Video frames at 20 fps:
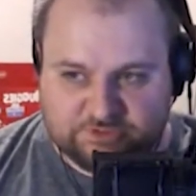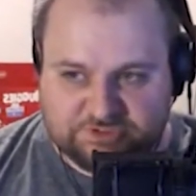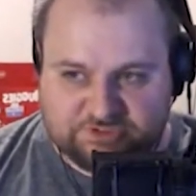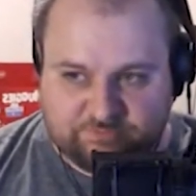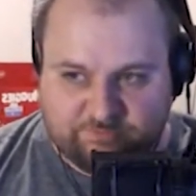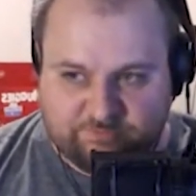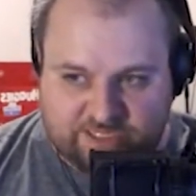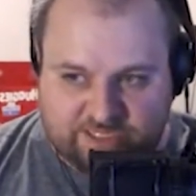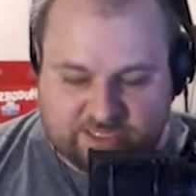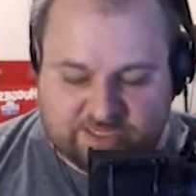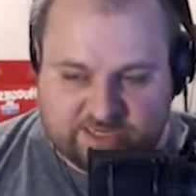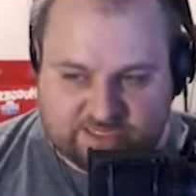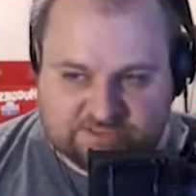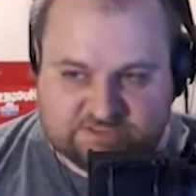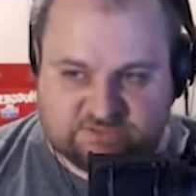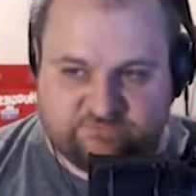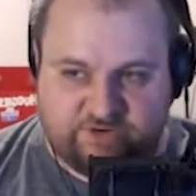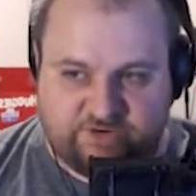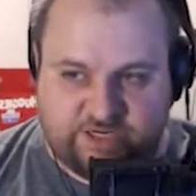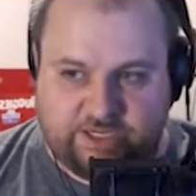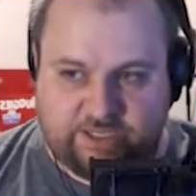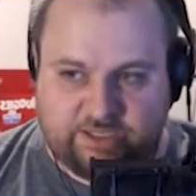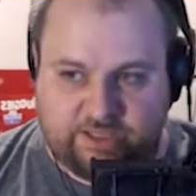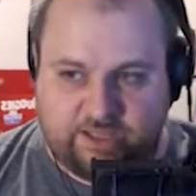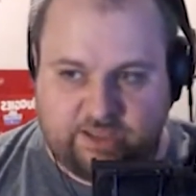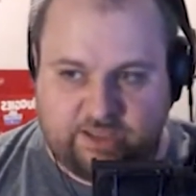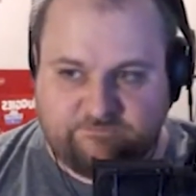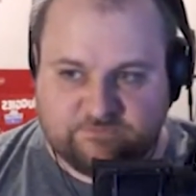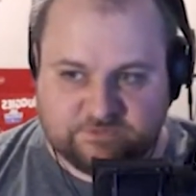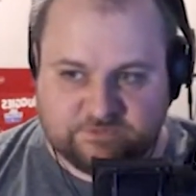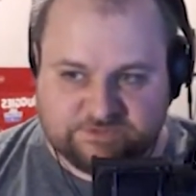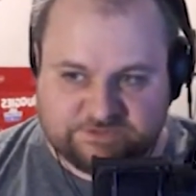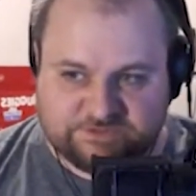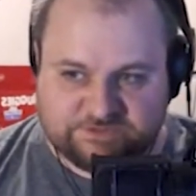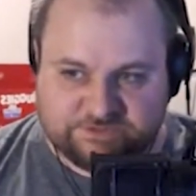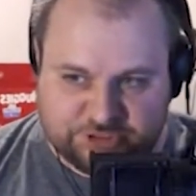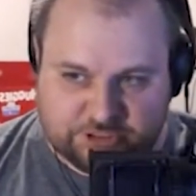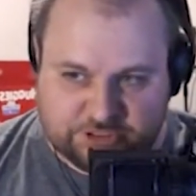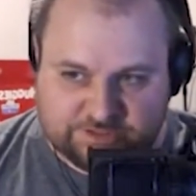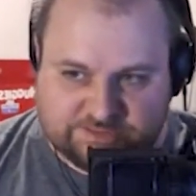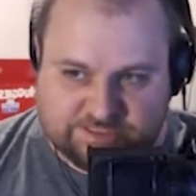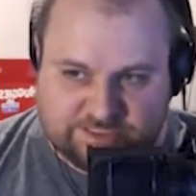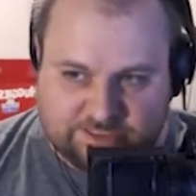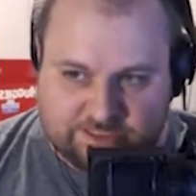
to make a Castlevania game versus a Shantae